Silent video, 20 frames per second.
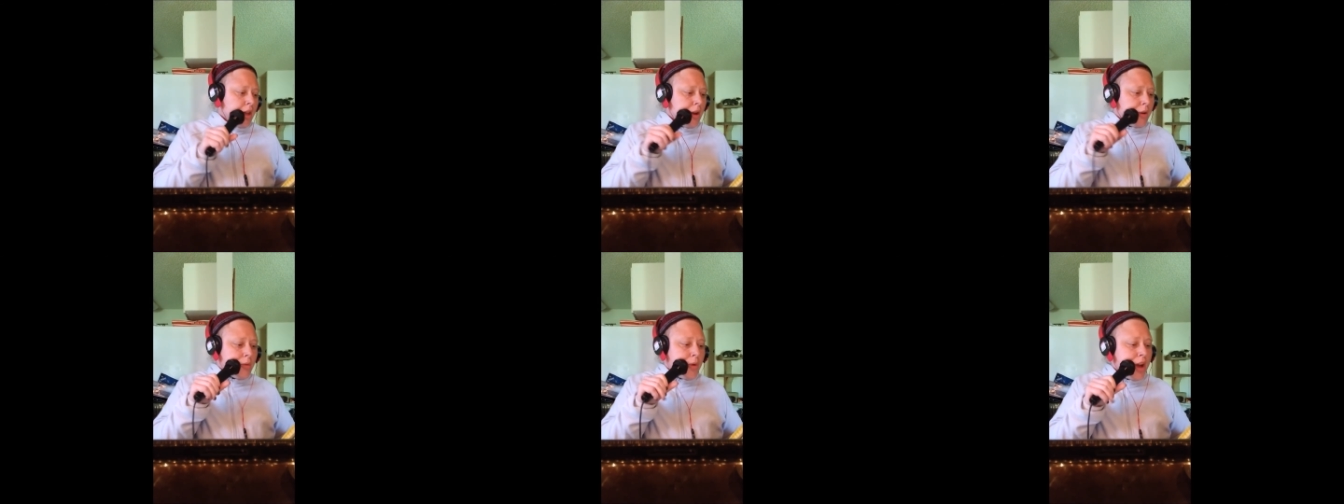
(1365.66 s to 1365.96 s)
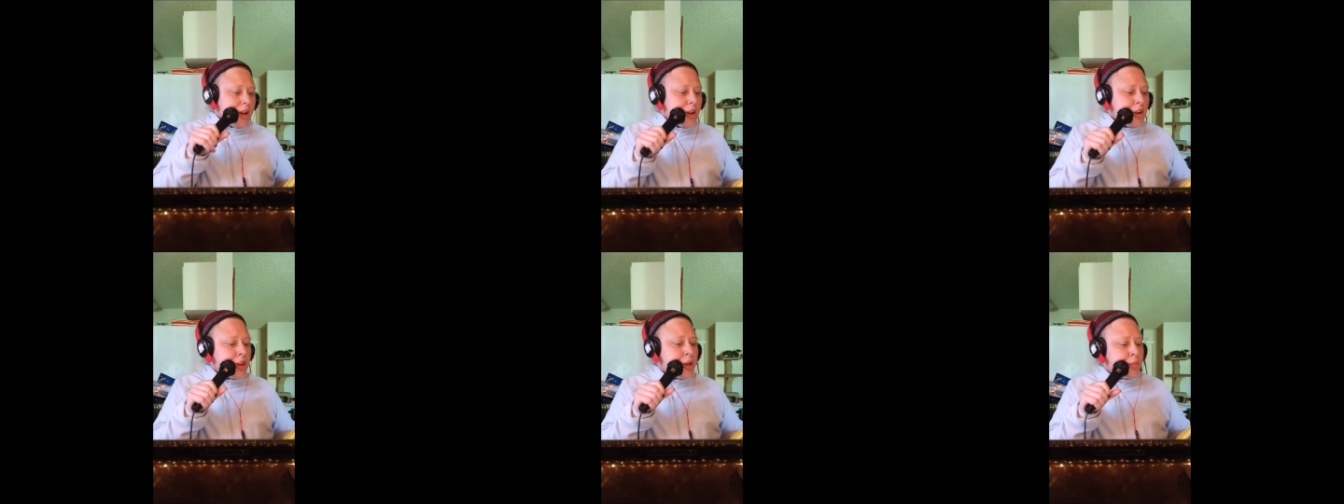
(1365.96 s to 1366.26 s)

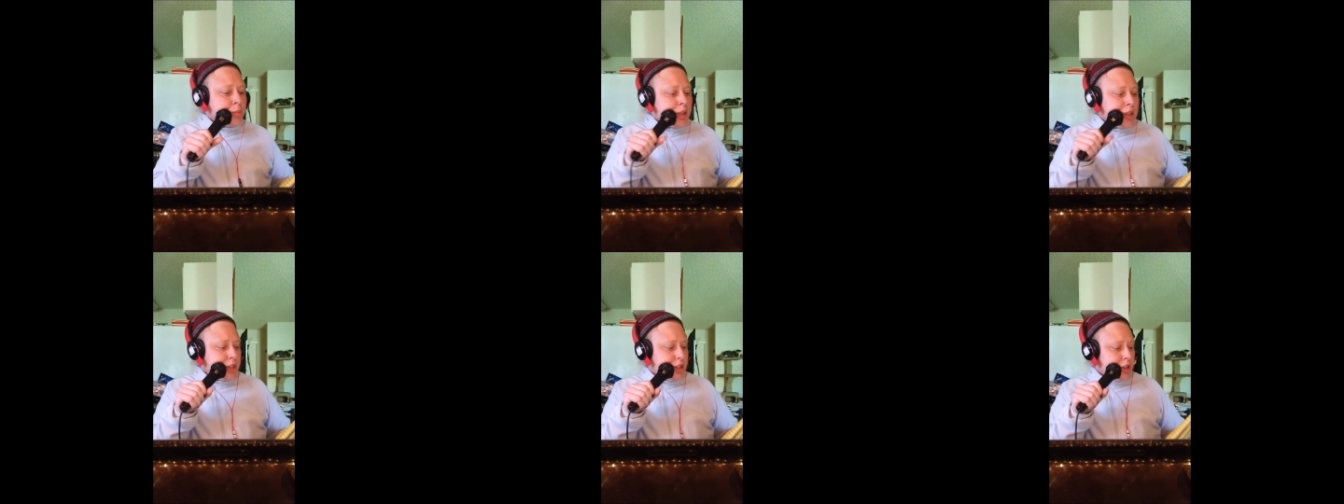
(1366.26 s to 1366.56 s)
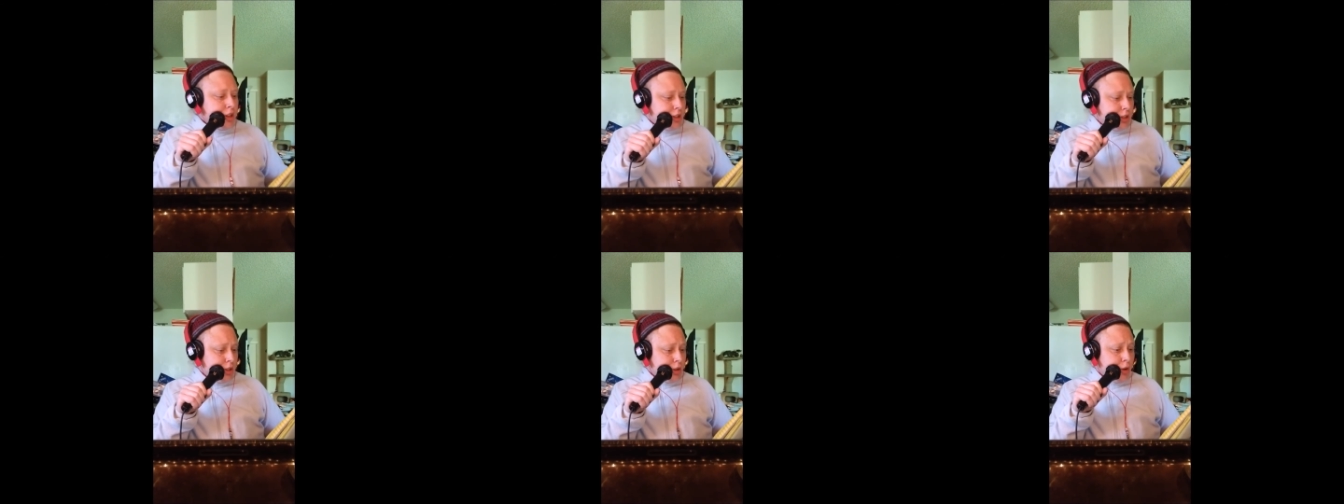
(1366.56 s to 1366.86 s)
Record
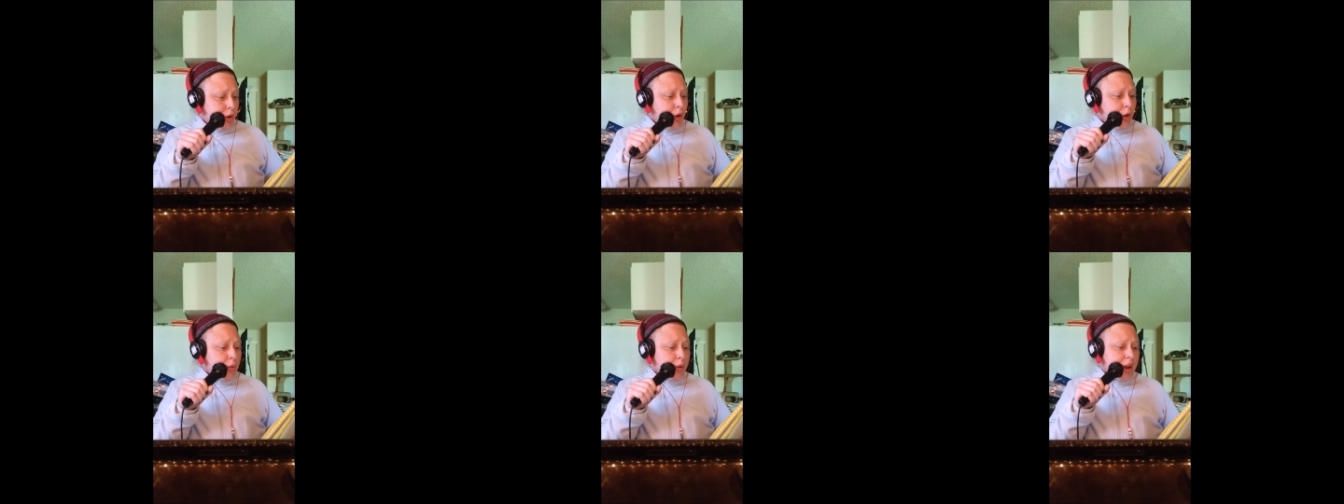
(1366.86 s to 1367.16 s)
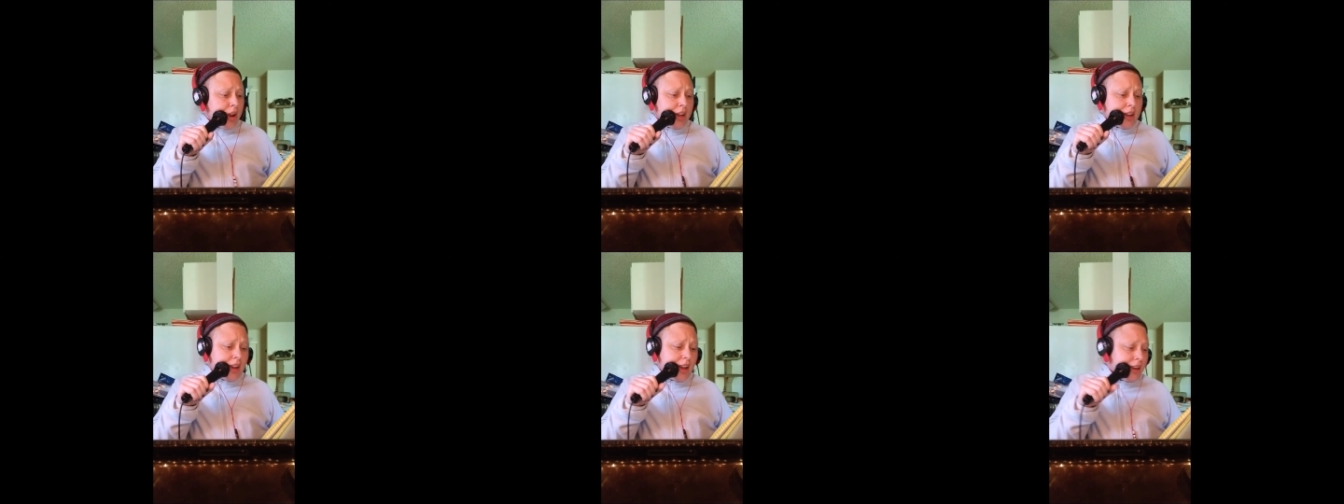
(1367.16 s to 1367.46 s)
completion is the goal
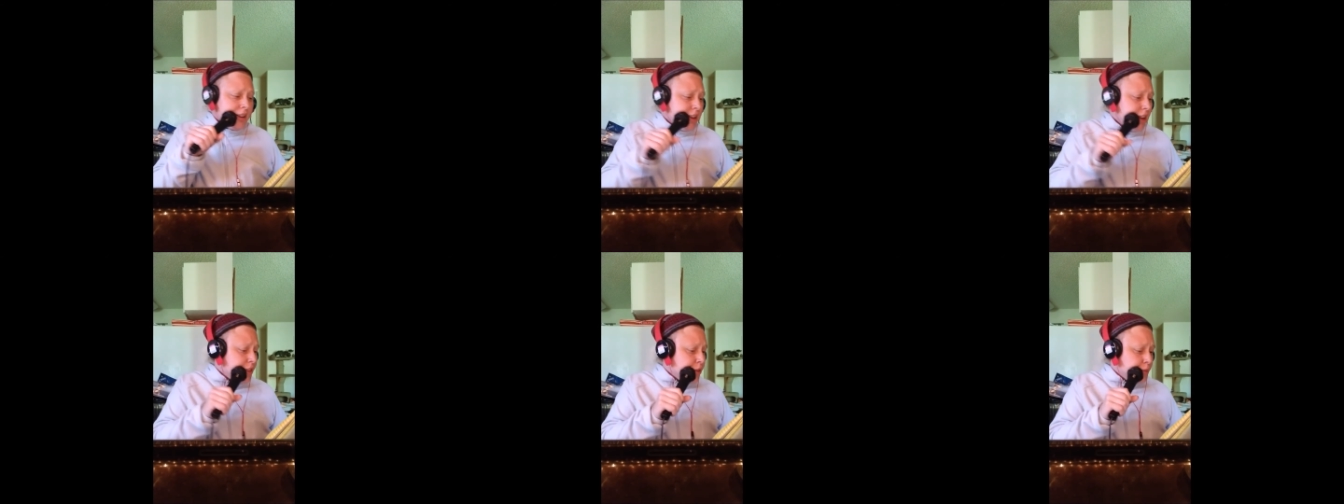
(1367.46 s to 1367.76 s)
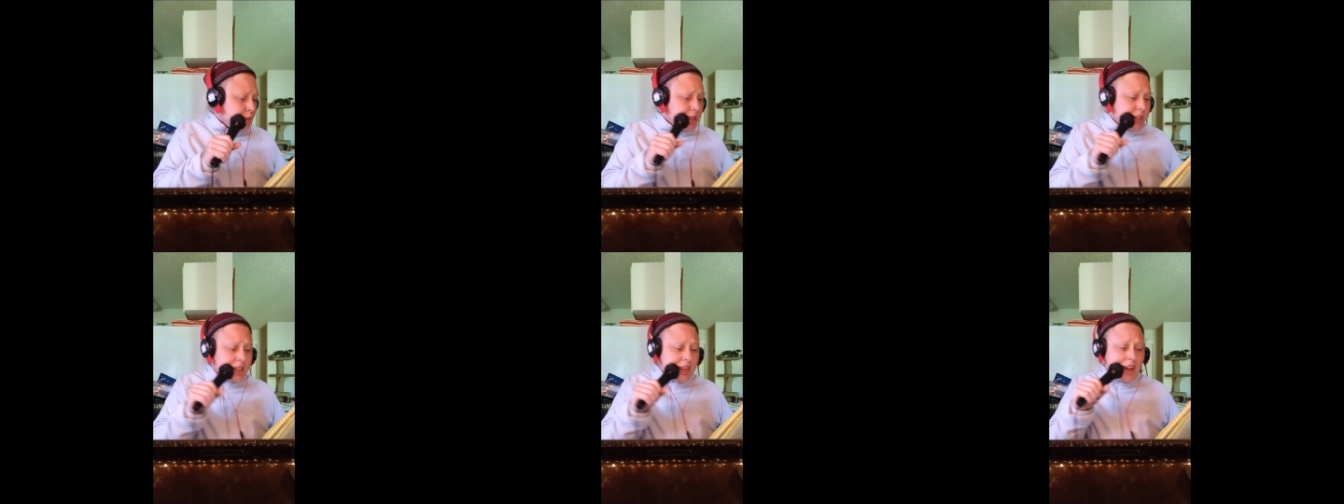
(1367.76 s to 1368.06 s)
when I got
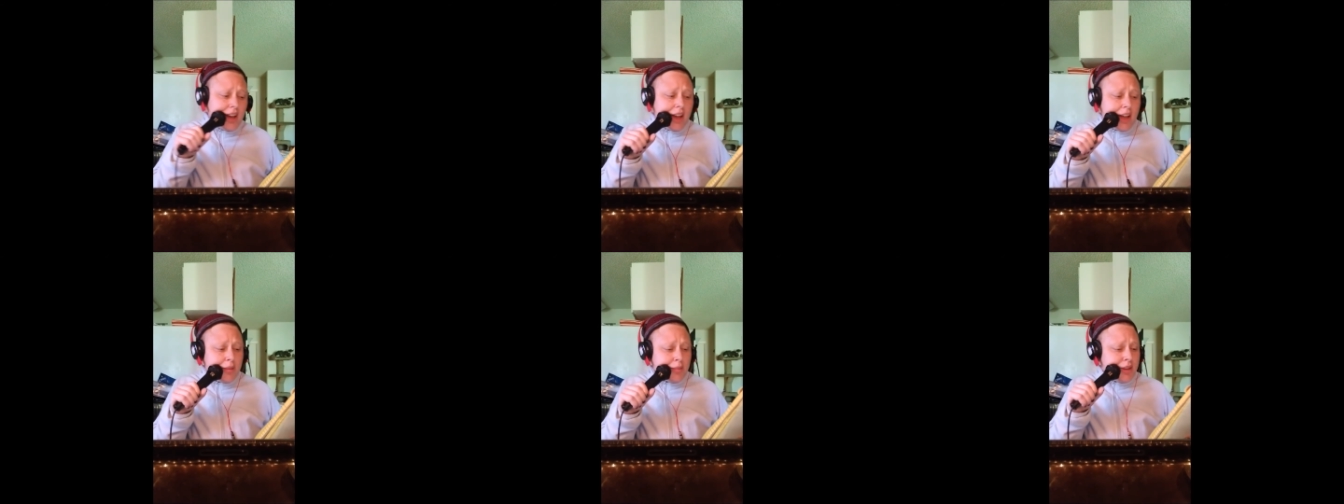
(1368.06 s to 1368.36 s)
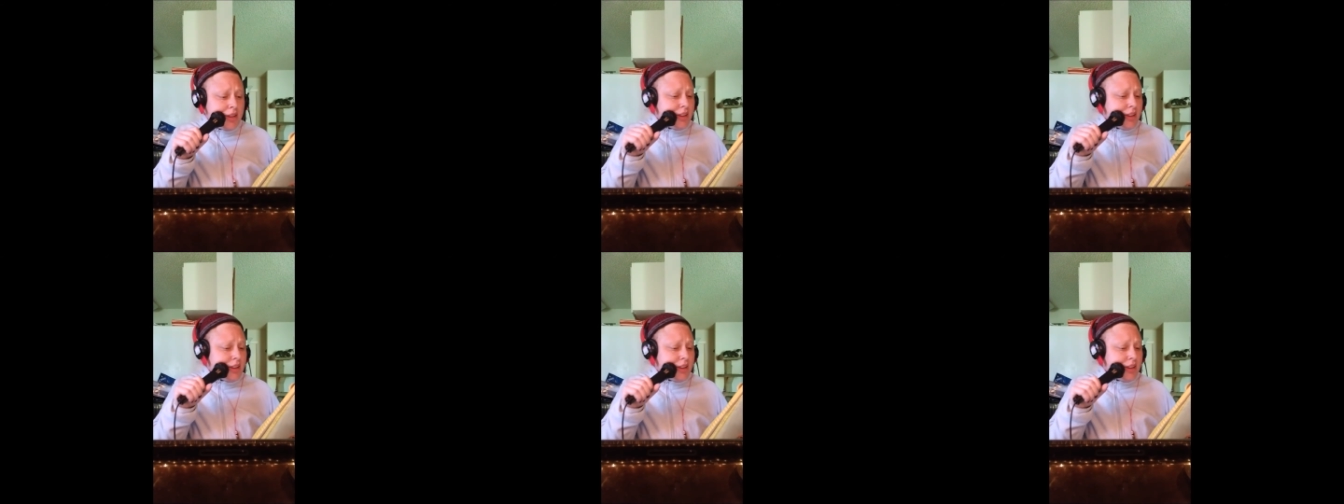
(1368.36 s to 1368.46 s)
nothing but time,